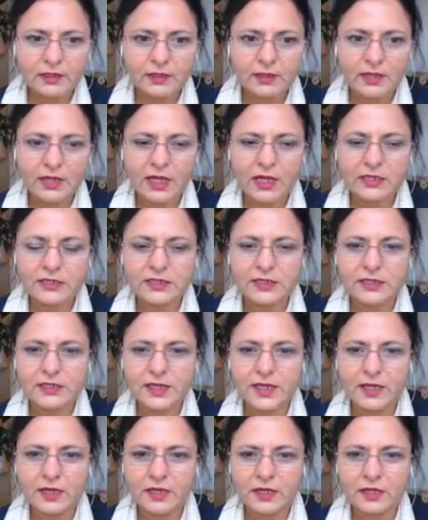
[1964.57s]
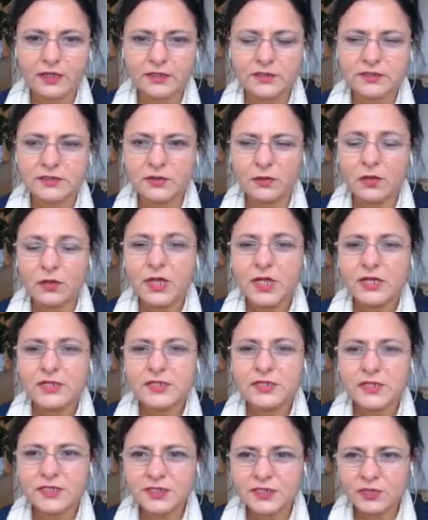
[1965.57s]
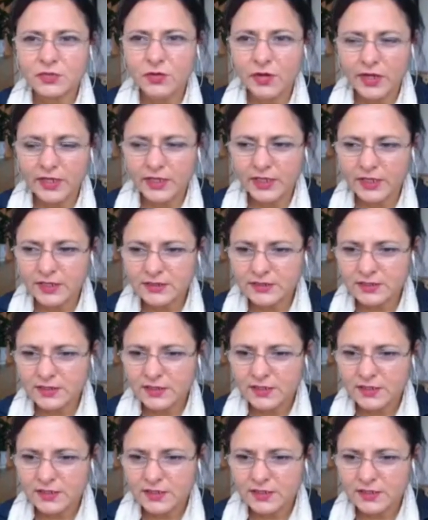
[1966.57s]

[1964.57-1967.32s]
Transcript: I didn't get heard. So just try it.